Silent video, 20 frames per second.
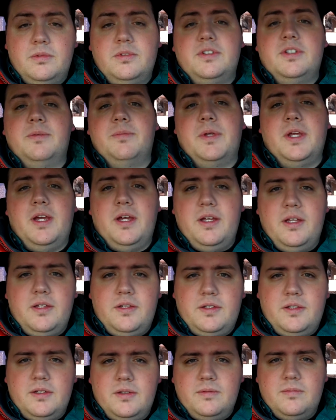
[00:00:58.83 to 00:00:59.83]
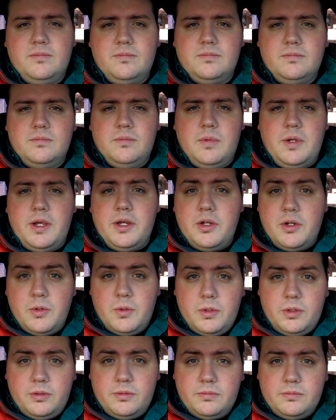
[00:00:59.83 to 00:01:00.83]
What's up, guys? How you
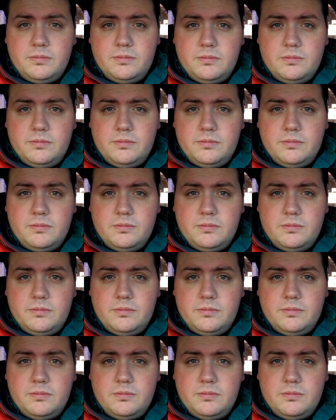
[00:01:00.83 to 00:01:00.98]
doing?